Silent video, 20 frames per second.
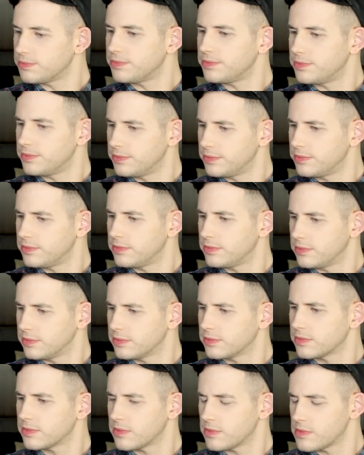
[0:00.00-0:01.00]

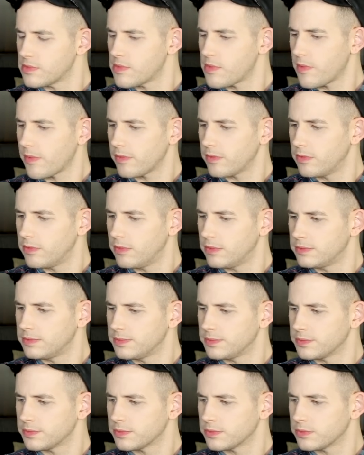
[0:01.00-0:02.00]

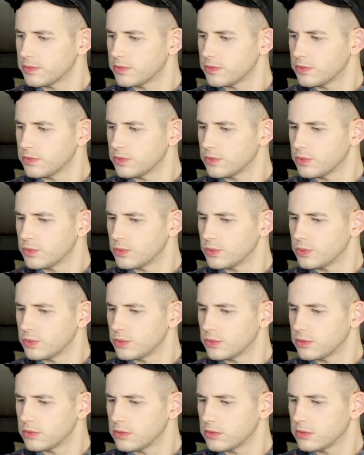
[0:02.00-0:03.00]

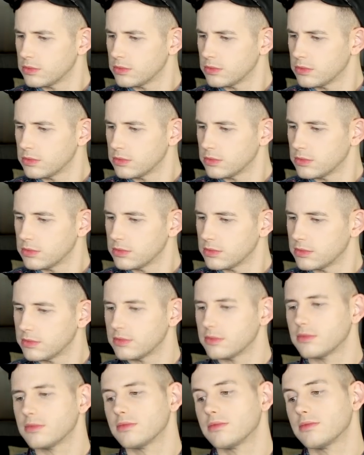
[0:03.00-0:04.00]
(not speaking)